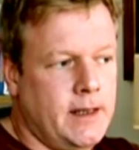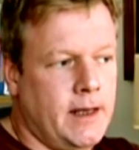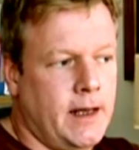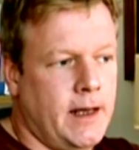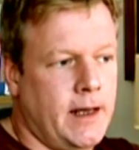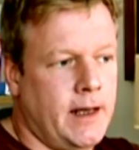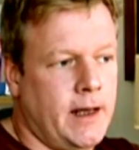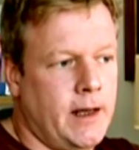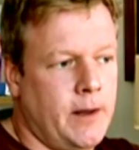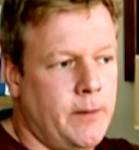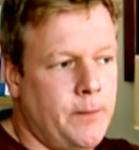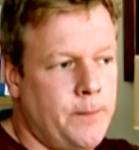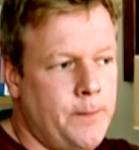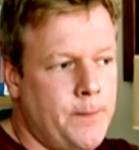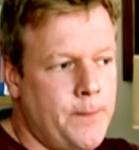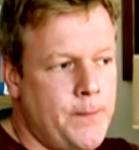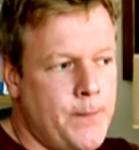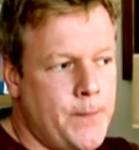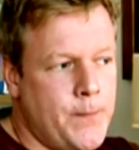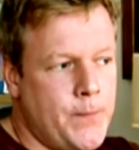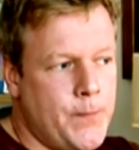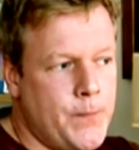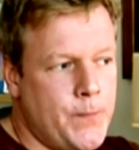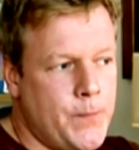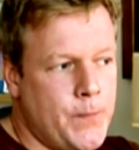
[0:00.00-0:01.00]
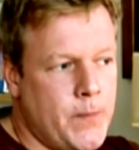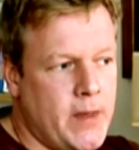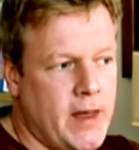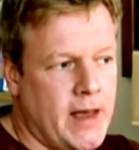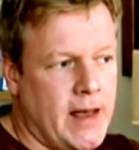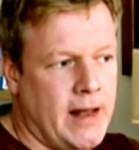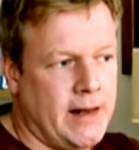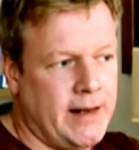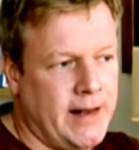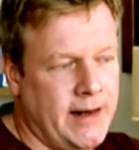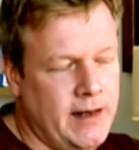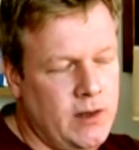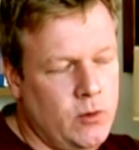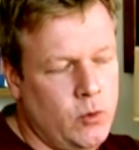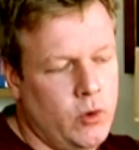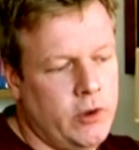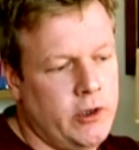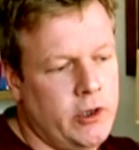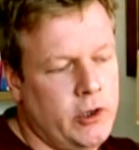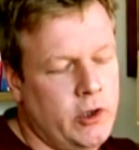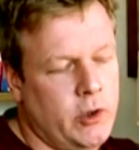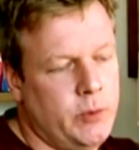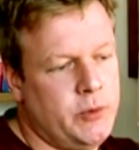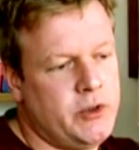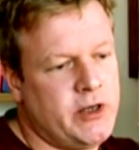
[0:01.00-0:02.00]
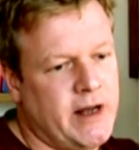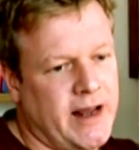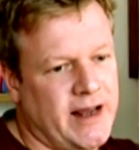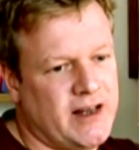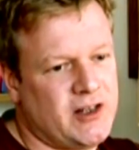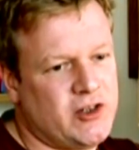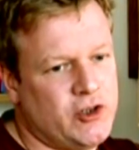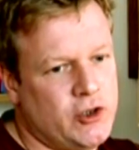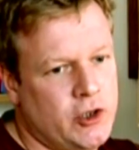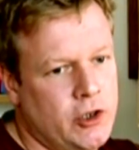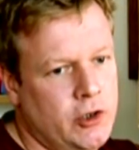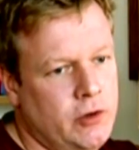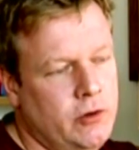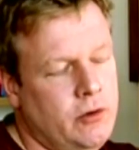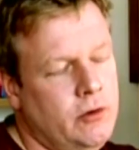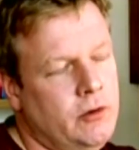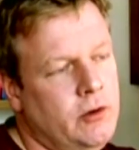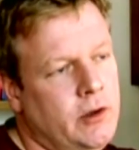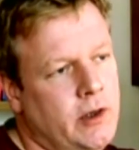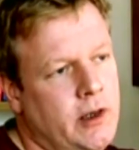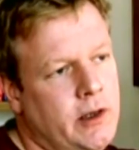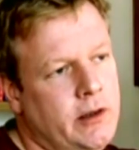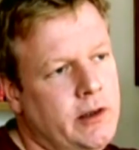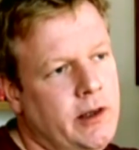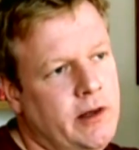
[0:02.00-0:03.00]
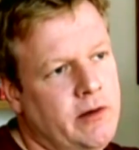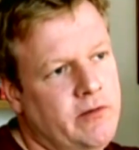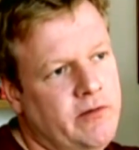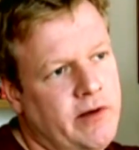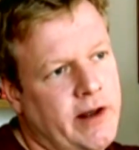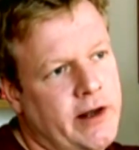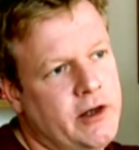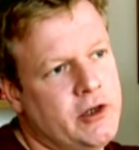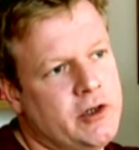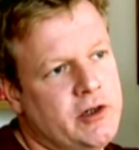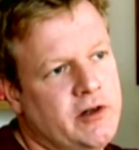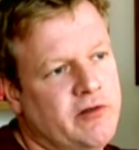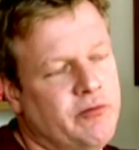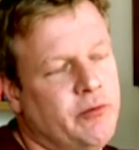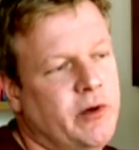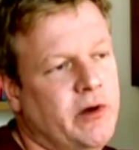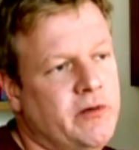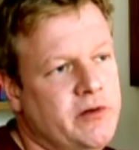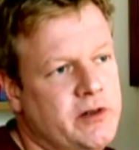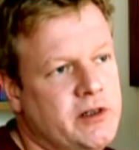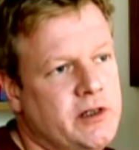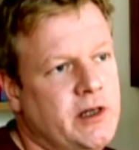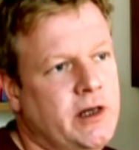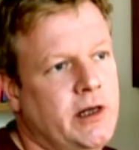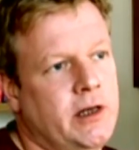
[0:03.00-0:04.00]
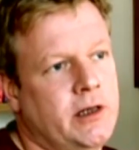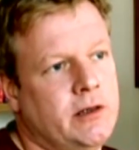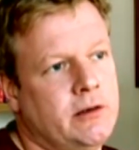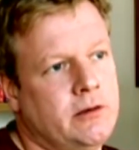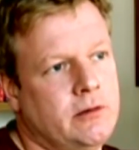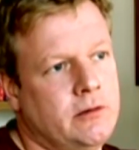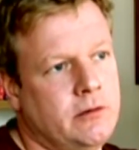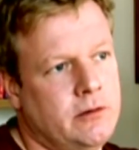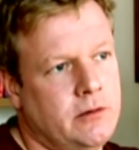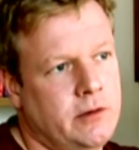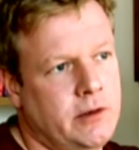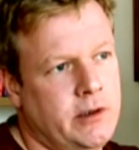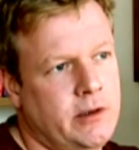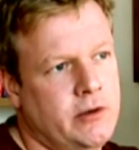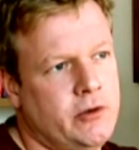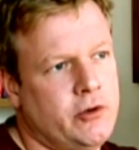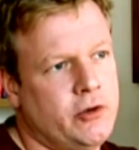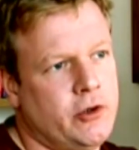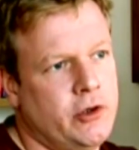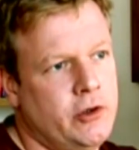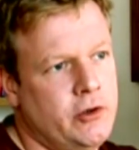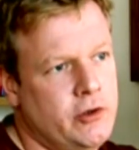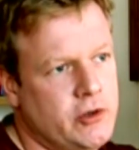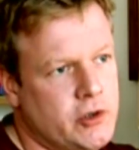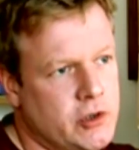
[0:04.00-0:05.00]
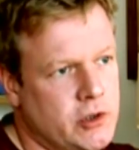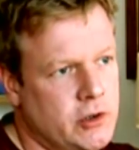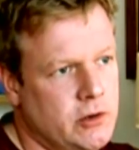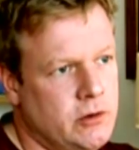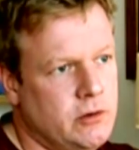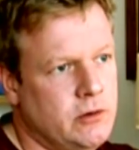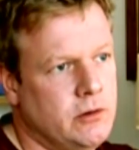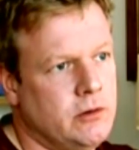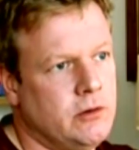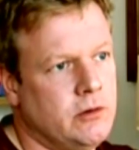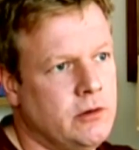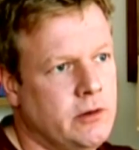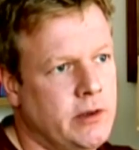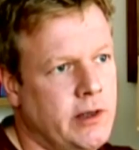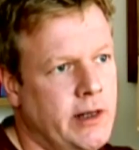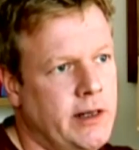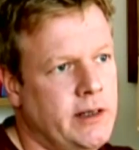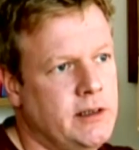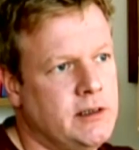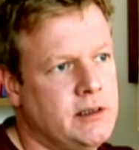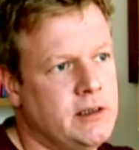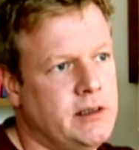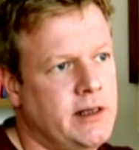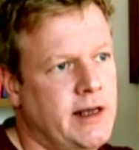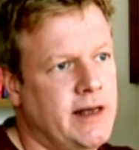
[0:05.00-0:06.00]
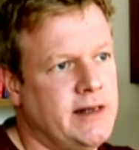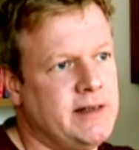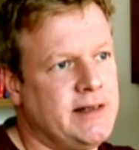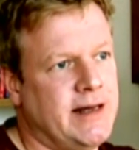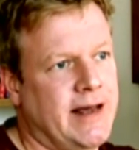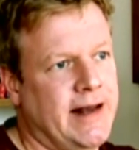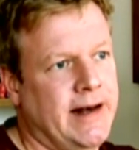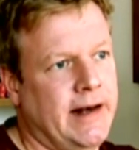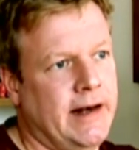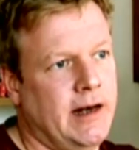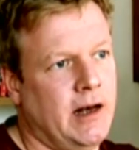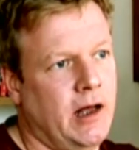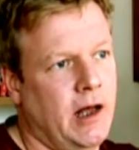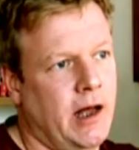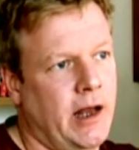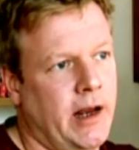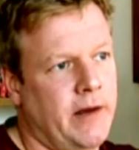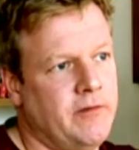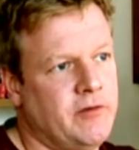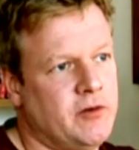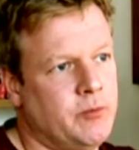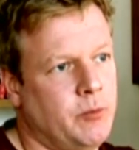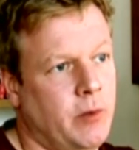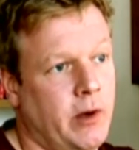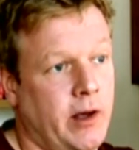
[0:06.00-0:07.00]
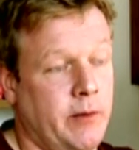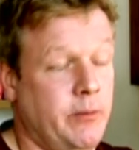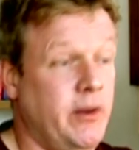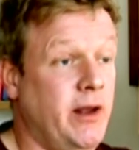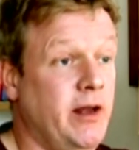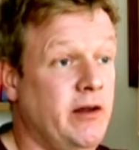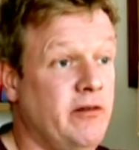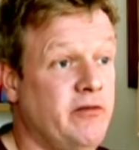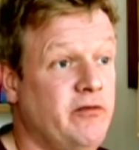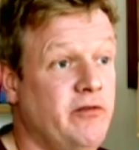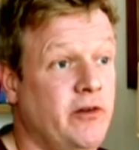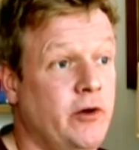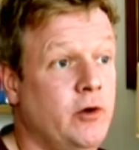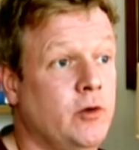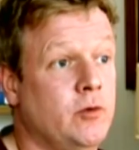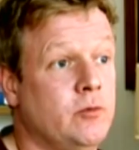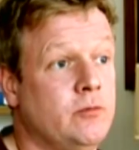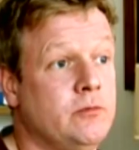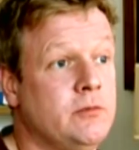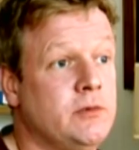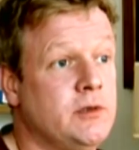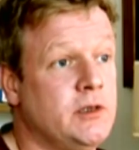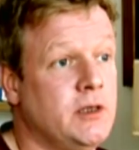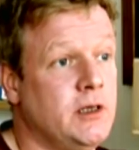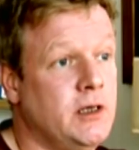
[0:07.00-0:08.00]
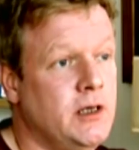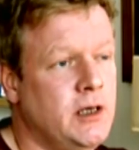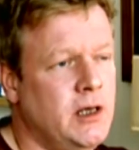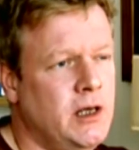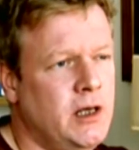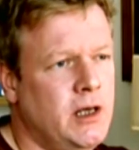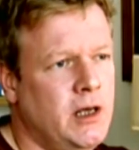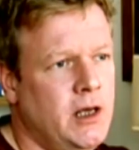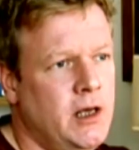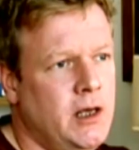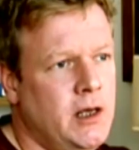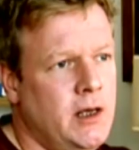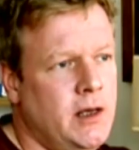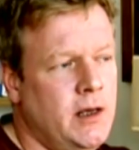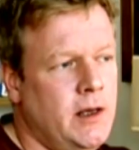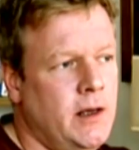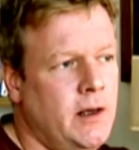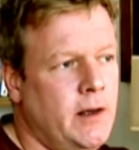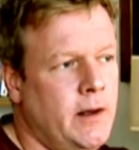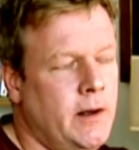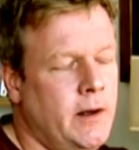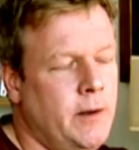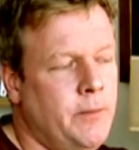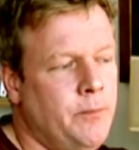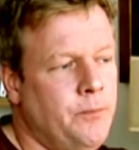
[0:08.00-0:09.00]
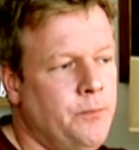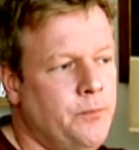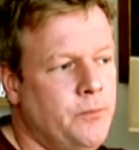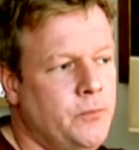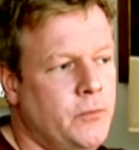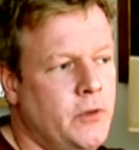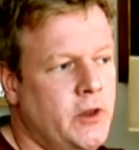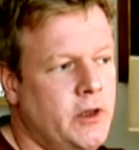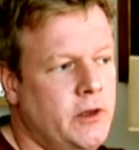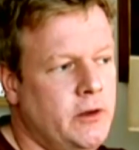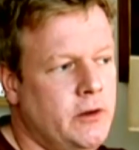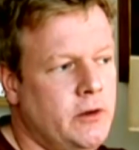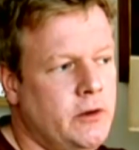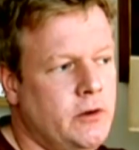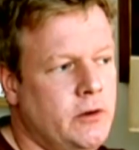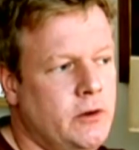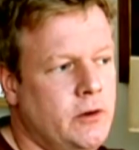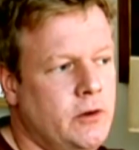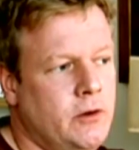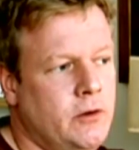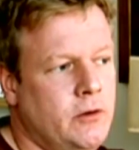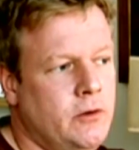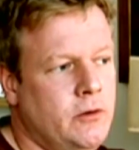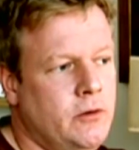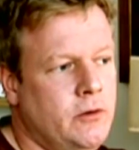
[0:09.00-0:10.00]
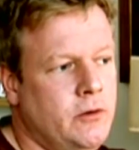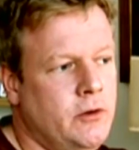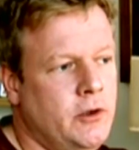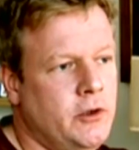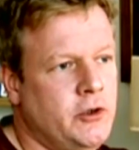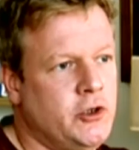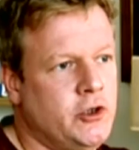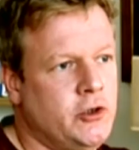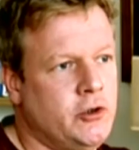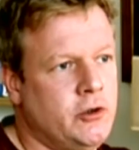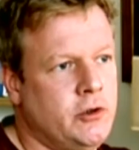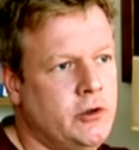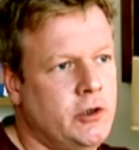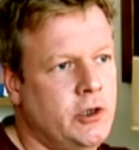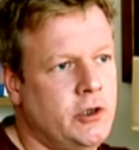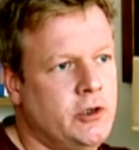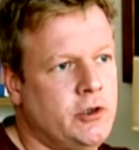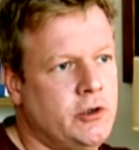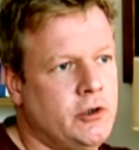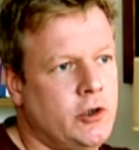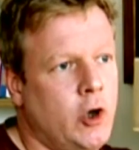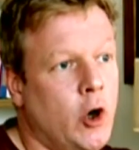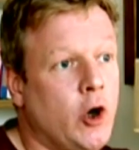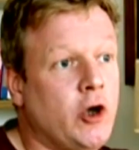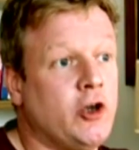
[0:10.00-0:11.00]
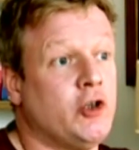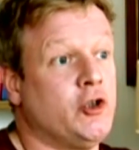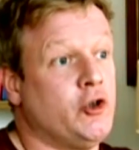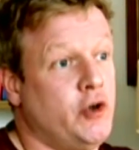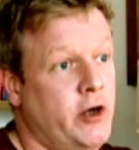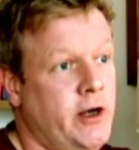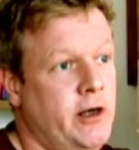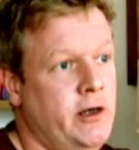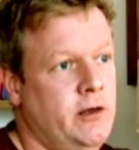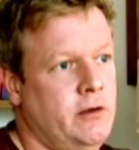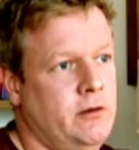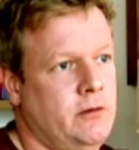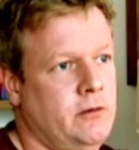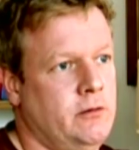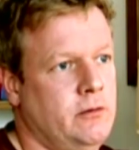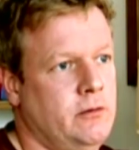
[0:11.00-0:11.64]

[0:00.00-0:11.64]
And anyone who objects to the invasion of privacy and the intrusion into their daily lives by being filmed, the doctrine